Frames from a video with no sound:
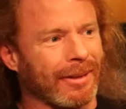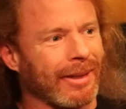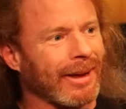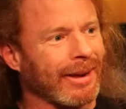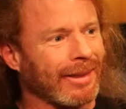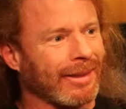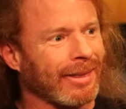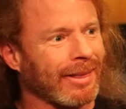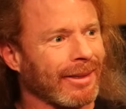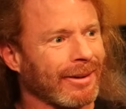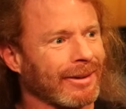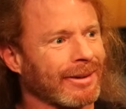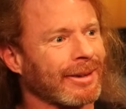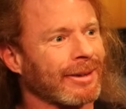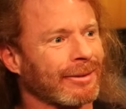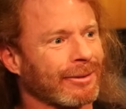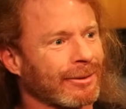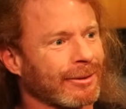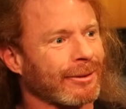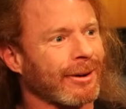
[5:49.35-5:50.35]
like they're
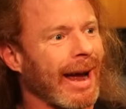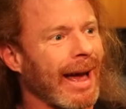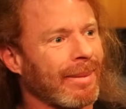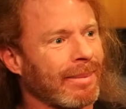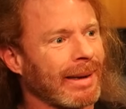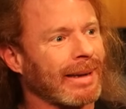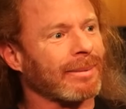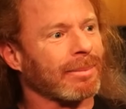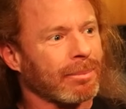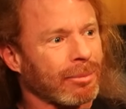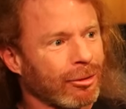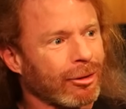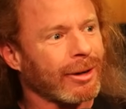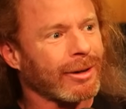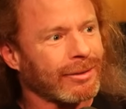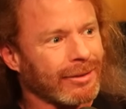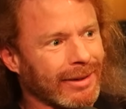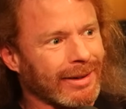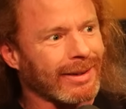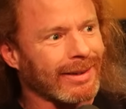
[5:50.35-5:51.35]
describing
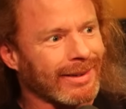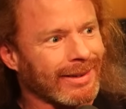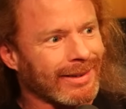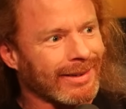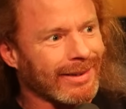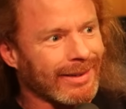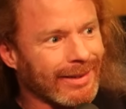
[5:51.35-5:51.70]
prison.